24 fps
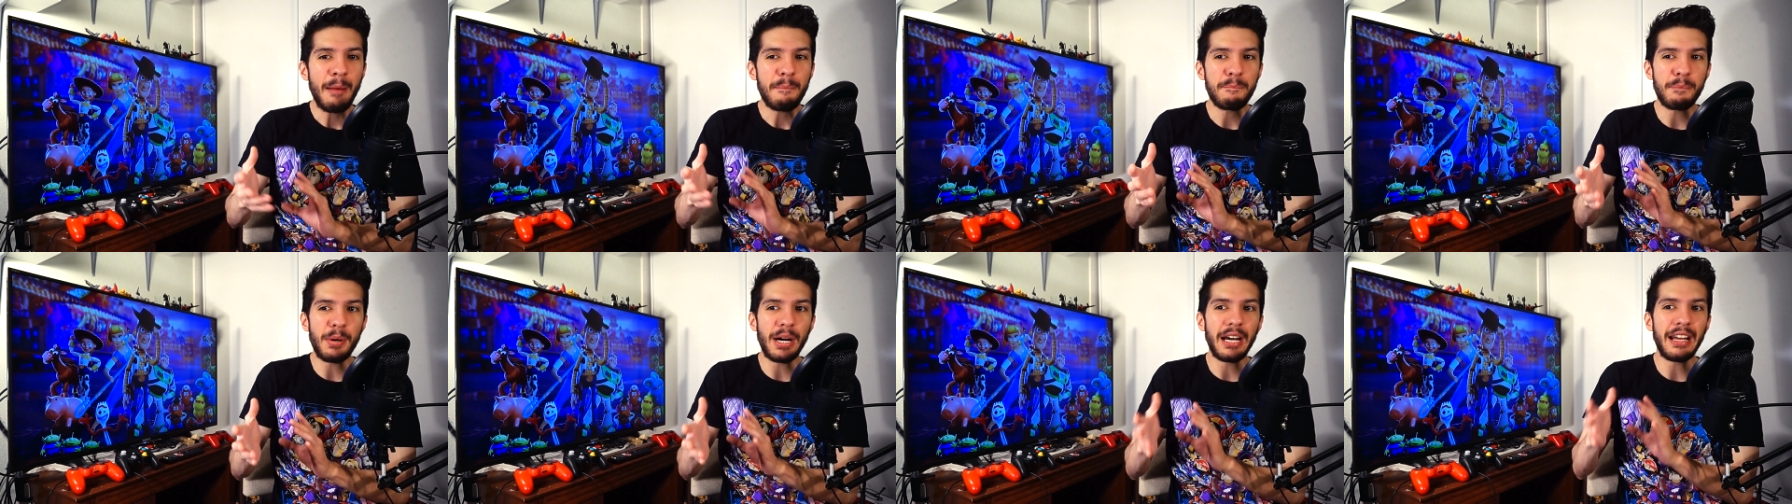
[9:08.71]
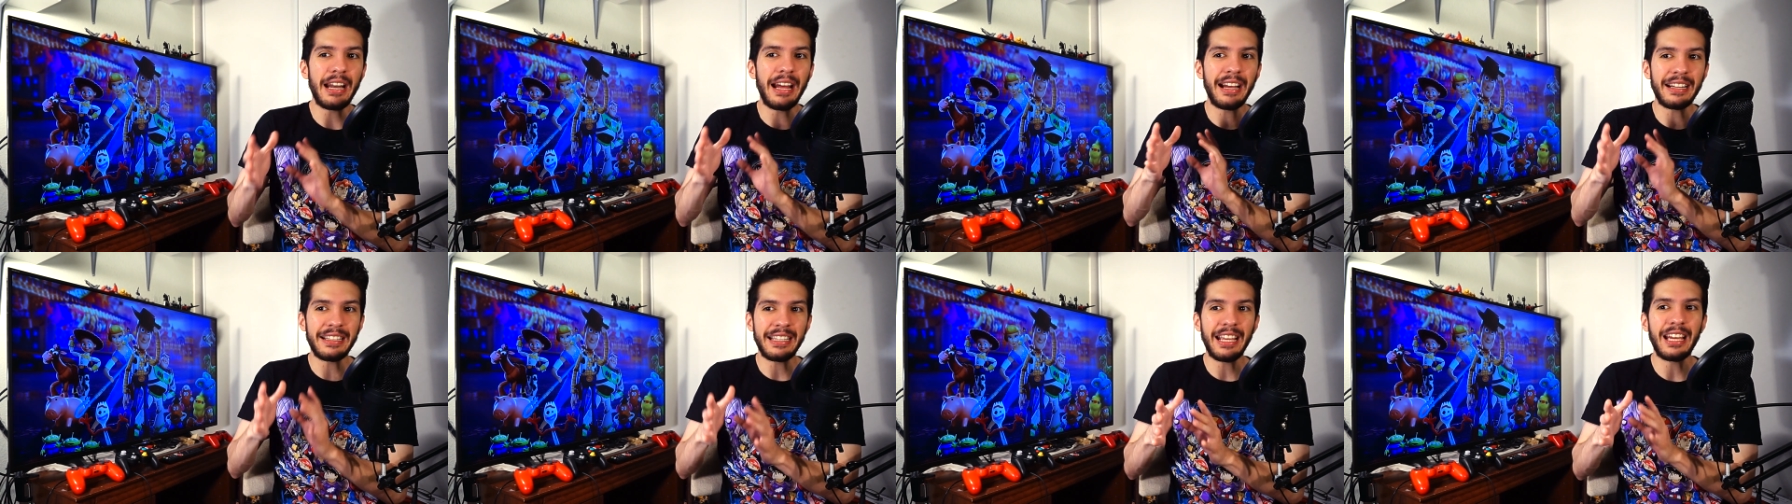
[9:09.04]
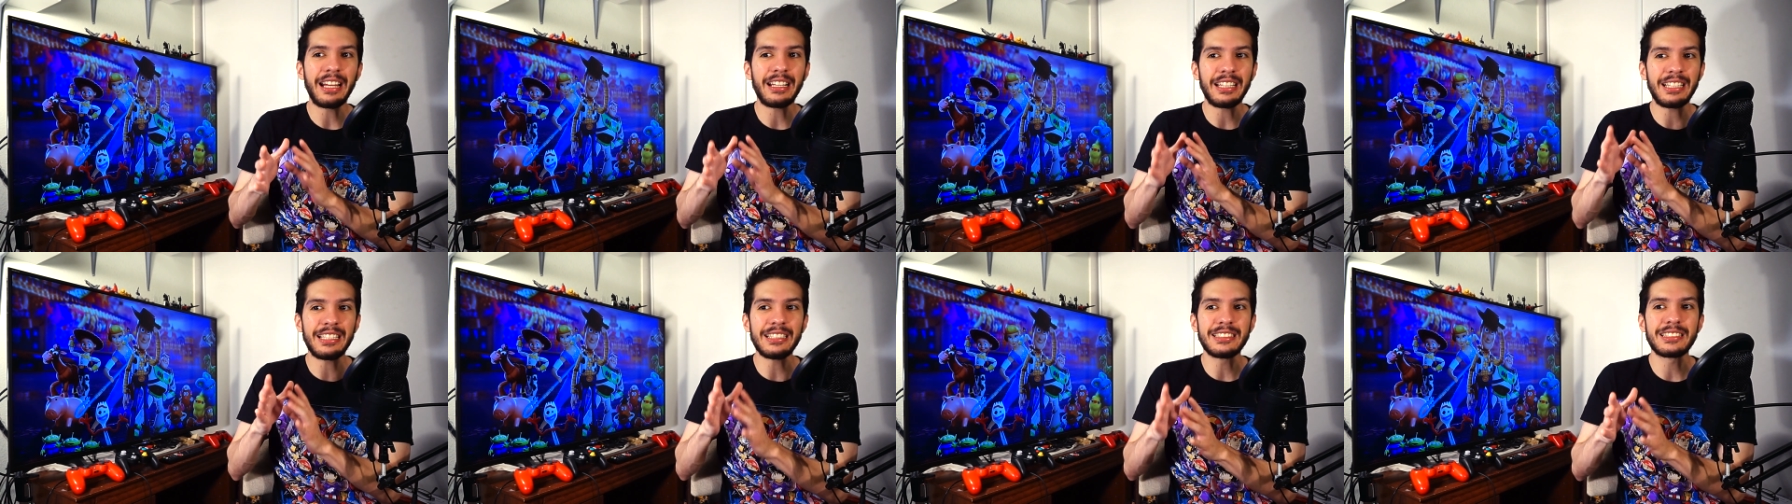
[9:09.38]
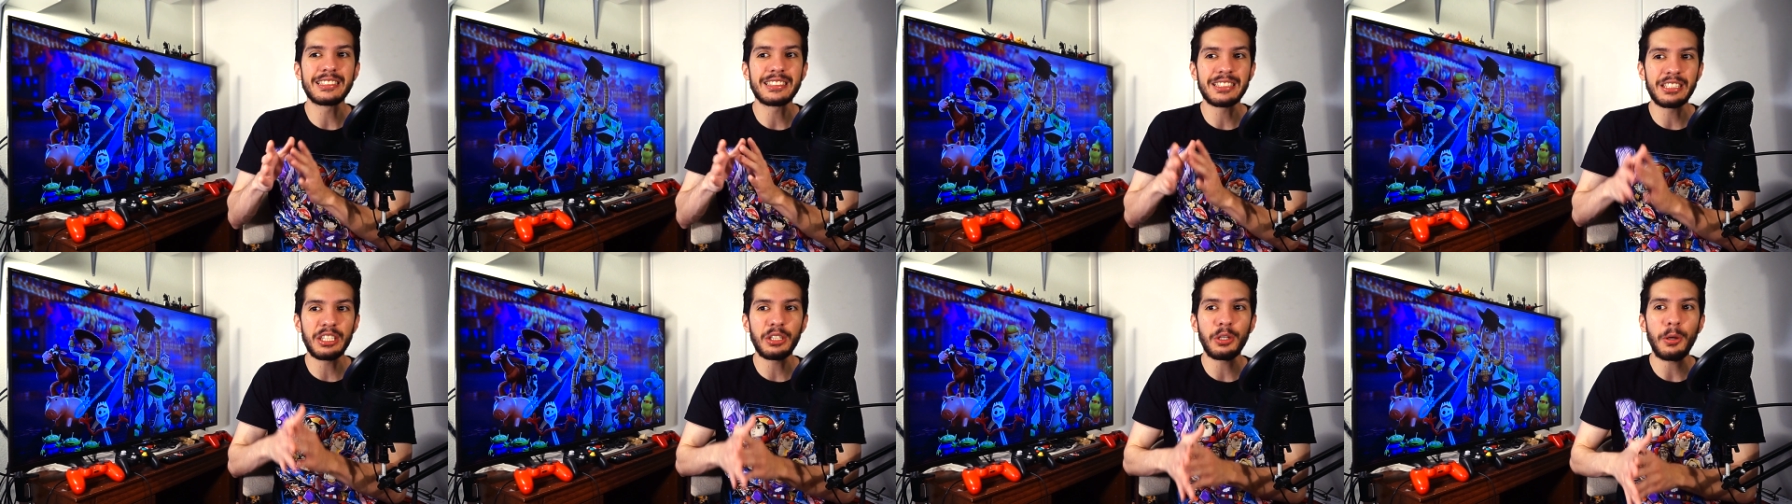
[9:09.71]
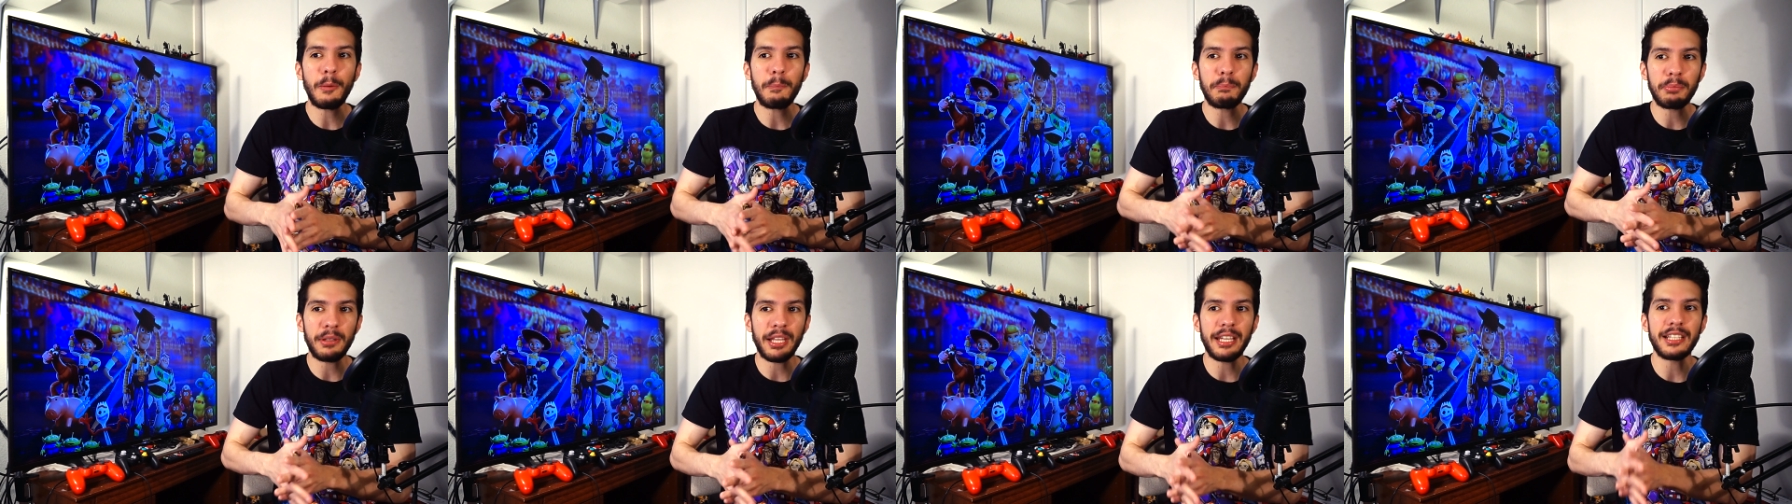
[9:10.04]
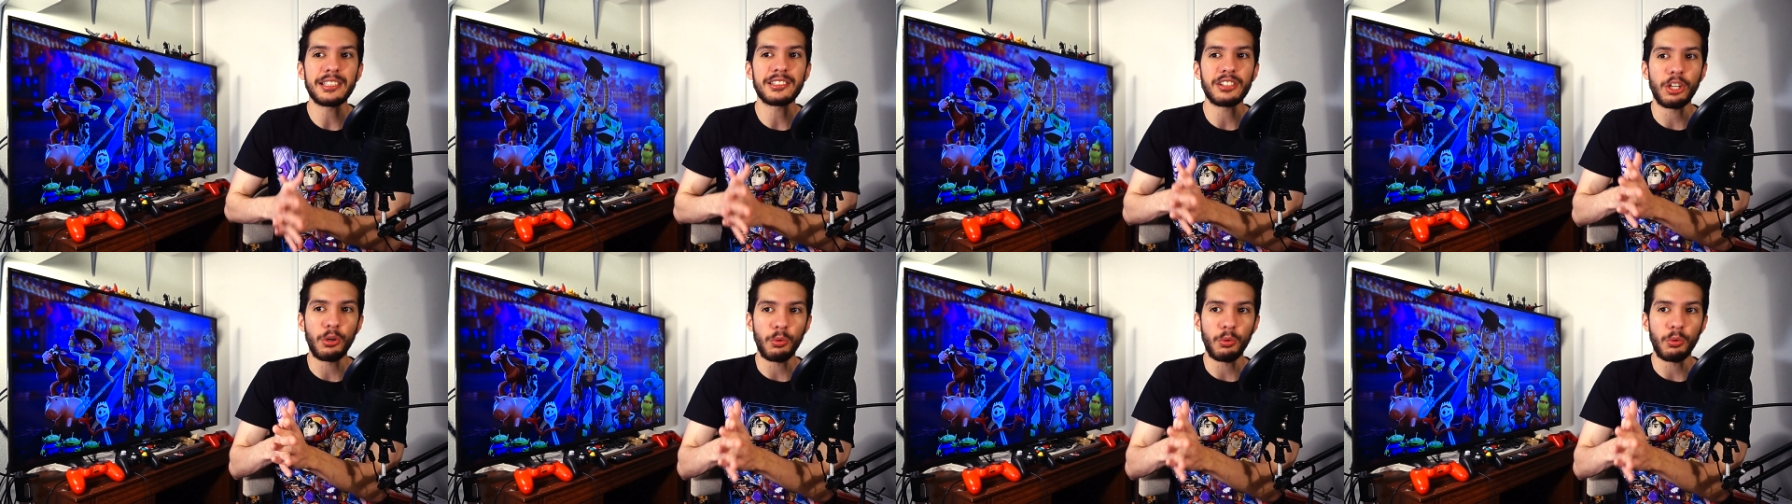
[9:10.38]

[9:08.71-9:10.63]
But again, he still plays